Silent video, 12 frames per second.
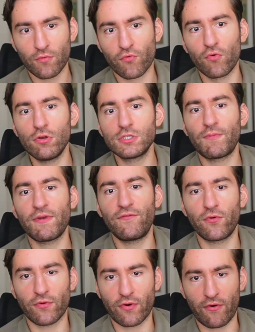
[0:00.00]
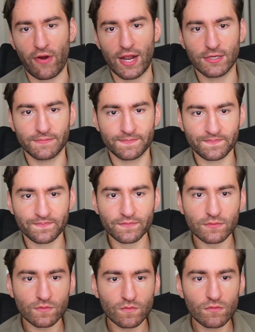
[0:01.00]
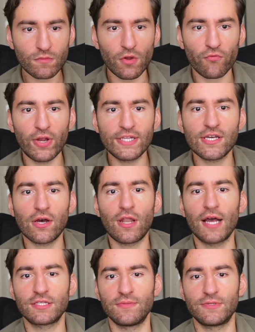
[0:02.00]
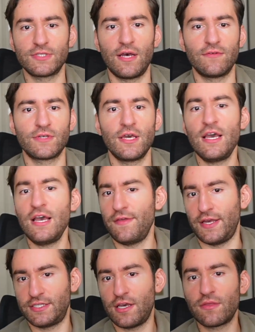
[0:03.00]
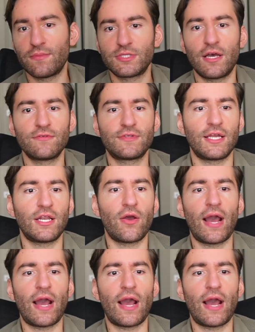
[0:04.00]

Rules before regret. Retail lies to themselves. They tell themselves they know